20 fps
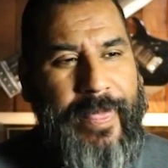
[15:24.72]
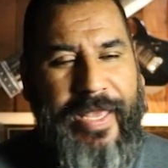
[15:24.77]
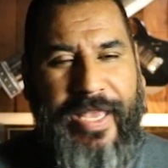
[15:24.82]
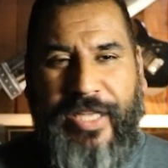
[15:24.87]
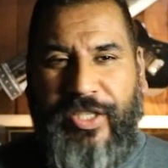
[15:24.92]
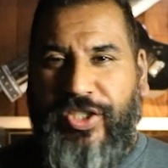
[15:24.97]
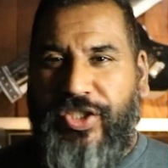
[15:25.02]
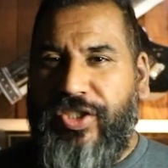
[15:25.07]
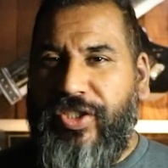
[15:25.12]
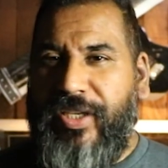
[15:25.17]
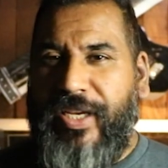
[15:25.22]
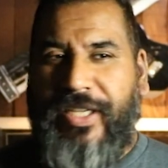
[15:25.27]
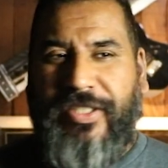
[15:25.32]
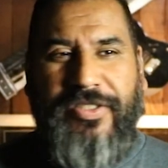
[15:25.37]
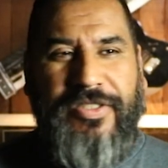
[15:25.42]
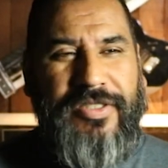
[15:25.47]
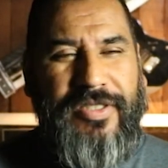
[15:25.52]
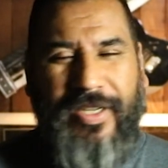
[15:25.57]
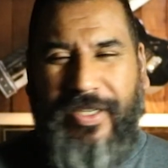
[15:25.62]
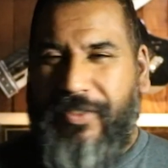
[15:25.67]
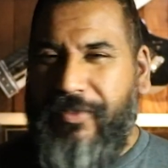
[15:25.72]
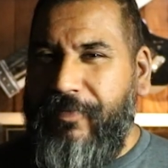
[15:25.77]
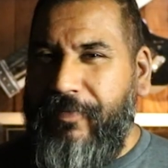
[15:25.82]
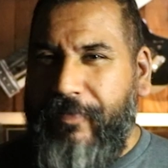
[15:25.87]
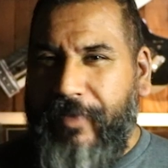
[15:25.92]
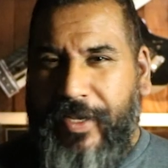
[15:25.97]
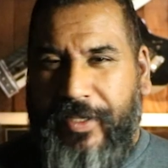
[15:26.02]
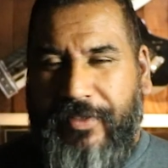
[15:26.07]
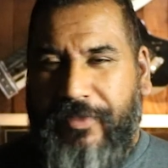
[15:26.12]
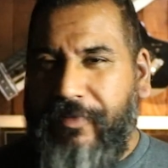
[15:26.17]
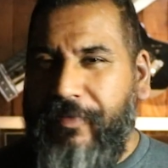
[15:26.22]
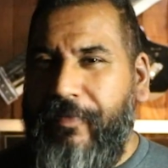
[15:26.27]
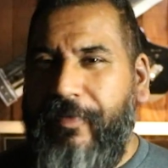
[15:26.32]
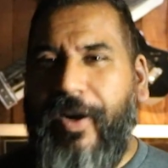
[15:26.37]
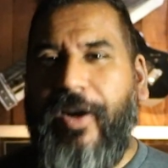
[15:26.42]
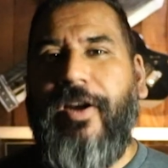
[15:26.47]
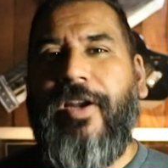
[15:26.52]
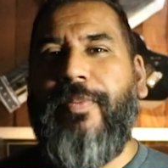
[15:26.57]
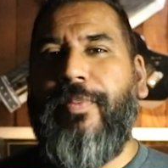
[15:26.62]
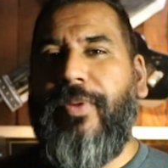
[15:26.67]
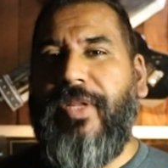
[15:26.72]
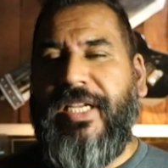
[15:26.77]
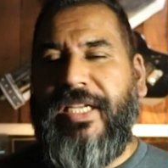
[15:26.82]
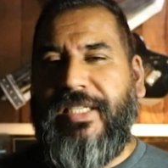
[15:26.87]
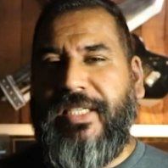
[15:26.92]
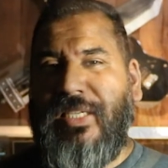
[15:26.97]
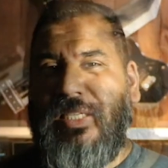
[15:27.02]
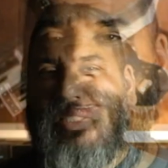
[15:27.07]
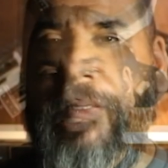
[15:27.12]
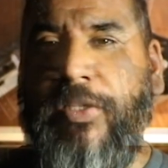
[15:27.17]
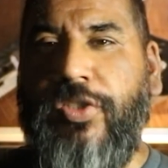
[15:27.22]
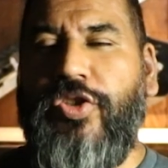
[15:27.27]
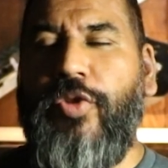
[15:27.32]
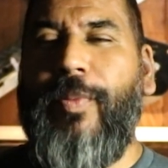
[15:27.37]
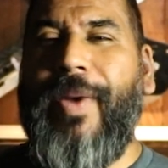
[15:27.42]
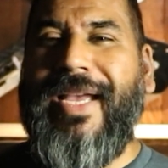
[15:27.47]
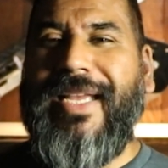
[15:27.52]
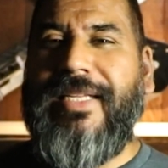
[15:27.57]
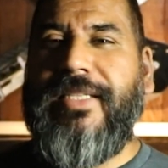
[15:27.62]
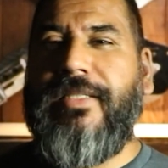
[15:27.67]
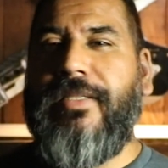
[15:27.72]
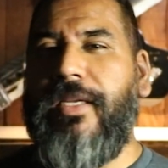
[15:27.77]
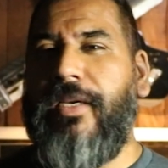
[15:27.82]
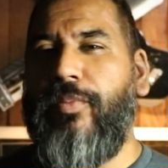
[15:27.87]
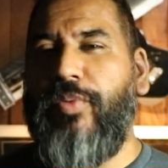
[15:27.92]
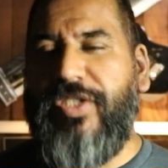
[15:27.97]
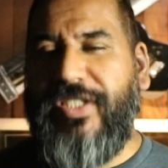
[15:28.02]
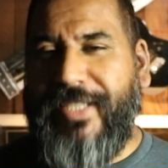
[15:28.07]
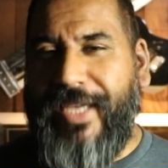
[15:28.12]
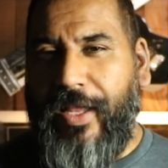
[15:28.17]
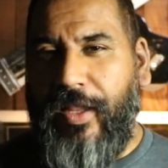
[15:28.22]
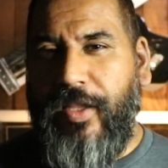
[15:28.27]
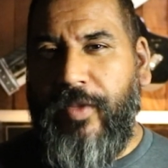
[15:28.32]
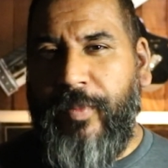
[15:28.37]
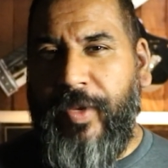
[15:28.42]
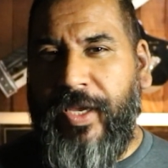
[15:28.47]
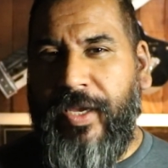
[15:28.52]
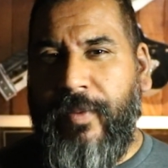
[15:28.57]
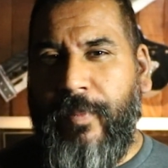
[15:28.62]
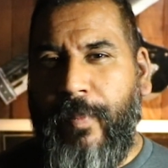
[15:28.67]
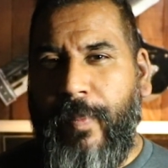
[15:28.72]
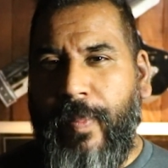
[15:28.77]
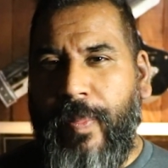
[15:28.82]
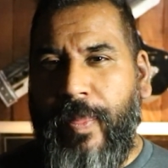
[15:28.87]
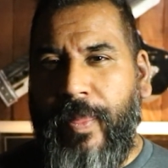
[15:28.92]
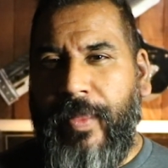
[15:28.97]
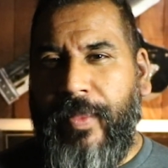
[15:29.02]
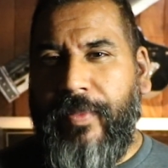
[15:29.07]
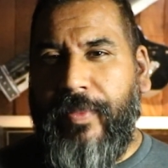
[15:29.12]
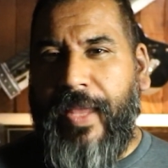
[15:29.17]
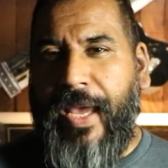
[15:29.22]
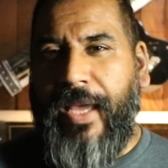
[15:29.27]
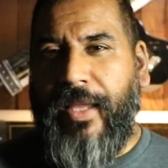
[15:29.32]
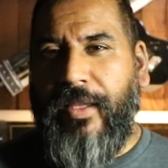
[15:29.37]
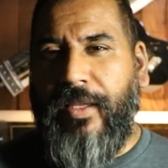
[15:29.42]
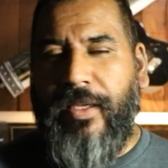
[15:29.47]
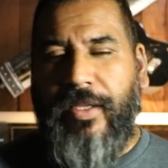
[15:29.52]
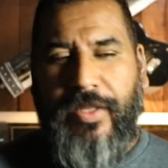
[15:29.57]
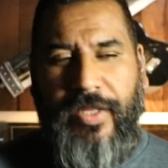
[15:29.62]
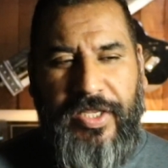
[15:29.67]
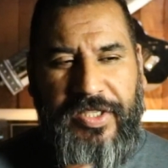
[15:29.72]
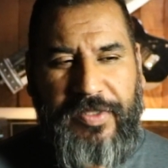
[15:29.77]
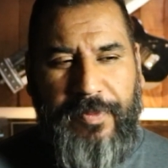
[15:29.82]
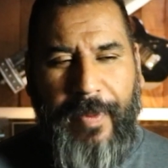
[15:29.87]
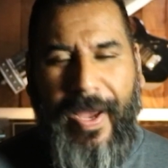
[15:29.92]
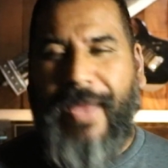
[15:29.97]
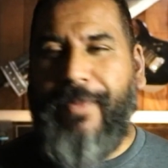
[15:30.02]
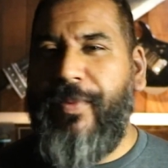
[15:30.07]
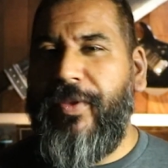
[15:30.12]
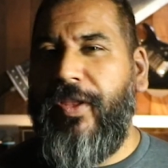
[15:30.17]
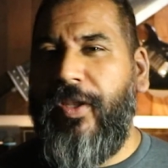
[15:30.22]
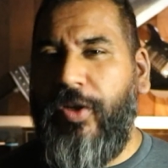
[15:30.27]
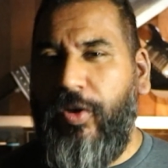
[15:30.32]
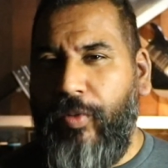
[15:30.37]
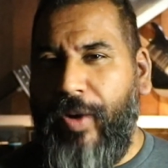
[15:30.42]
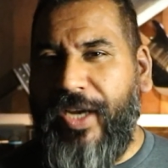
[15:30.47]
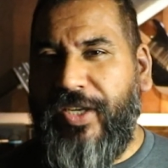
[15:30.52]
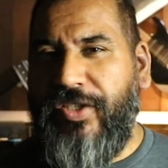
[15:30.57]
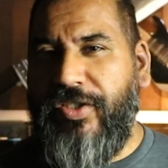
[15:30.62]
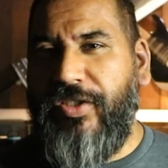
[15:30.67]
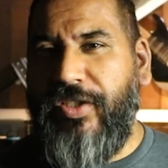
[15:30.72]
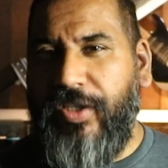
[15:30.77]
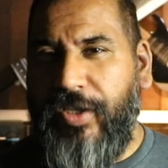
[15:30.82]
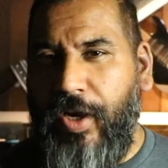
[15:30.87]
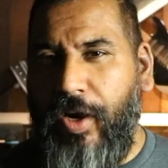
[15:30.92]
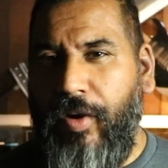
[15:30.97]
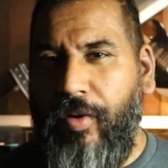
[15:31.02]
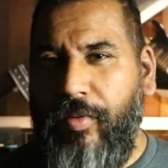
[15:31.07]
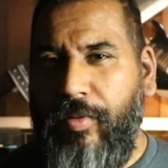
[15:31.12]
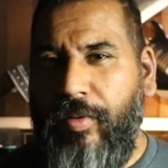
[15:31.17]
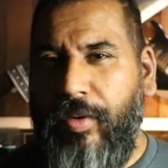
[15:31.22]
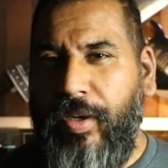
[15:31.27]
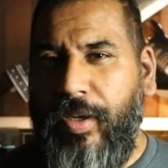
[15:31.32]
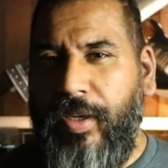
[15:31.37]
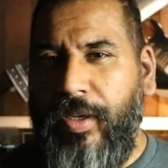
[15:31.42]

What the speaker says: it's very pleasing. So my instinct was telling me that this might be the direction to go,